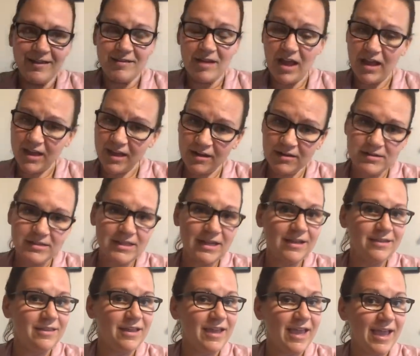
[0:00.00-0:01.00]
not
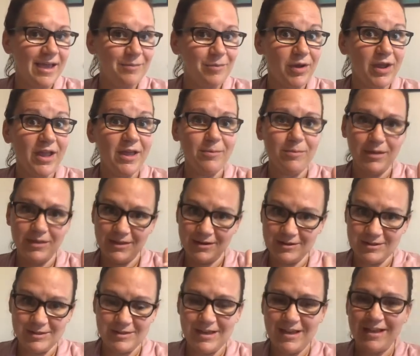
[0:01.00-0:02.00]
guaranteeing they can't break it, but
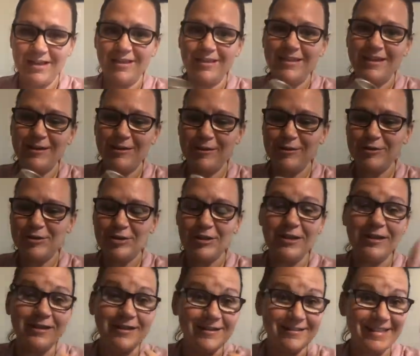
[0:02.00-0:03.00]
there's little
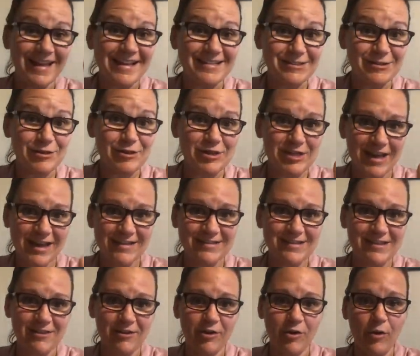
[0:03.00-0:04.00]
lesser chance
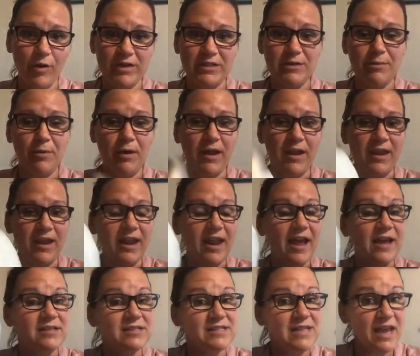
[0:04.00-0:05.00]
that they're going to break it. It
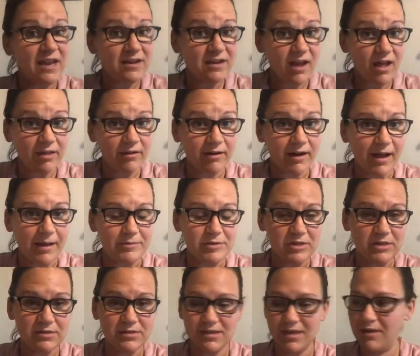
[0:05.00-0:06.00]
has 10 color
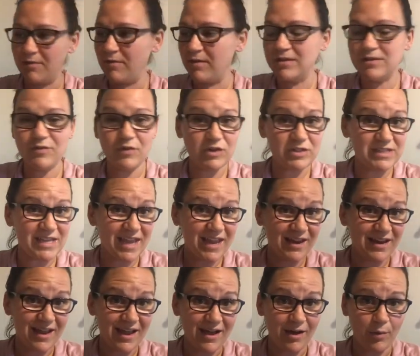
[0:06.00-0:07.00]
options. It runs for
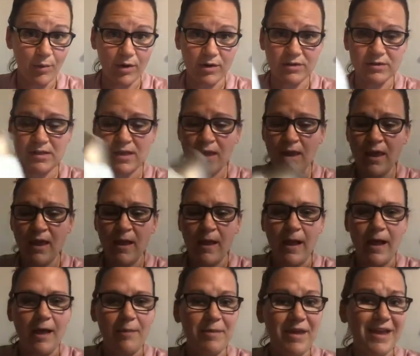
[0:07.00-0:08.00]
10 hours.
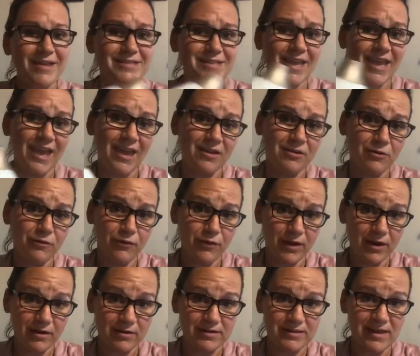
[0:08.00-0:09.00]
Has a candle
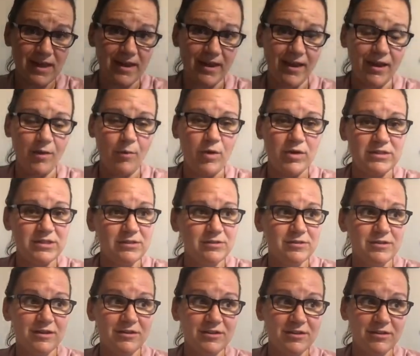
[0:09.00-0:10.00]
flicker setting. Once you
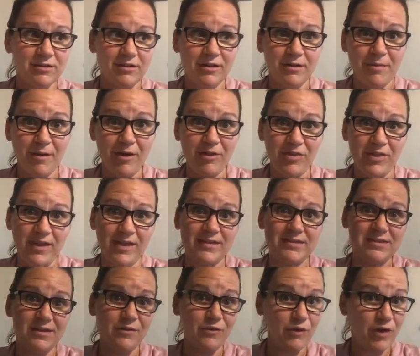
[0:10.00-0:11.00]
start to learn about
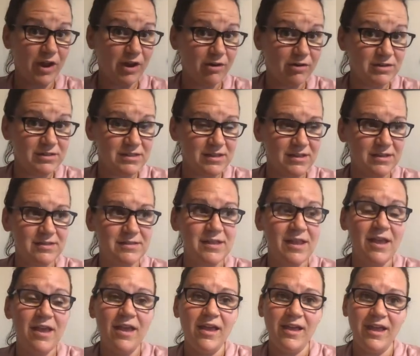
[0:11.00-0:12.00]
things and fragrances,
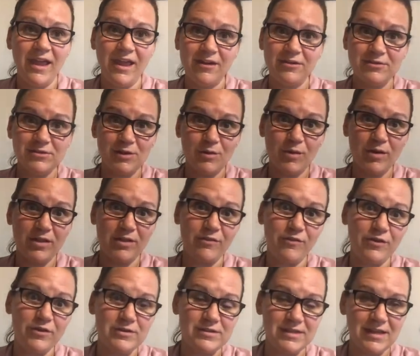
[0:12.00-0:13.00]
candles are one of the
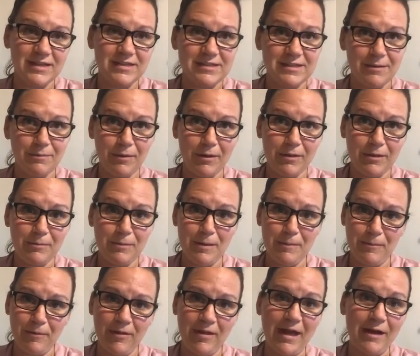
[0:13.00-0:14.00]
first things typically
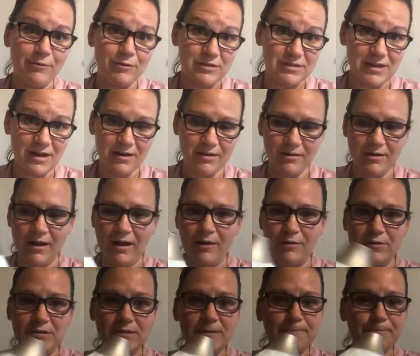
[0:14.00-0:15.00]
people oust out of their
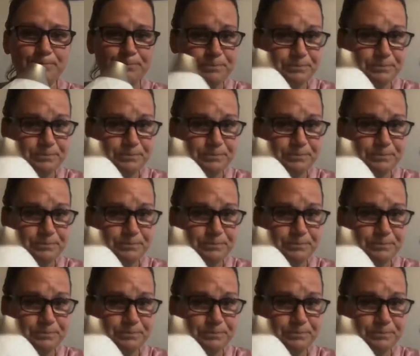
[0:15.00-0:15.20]
house.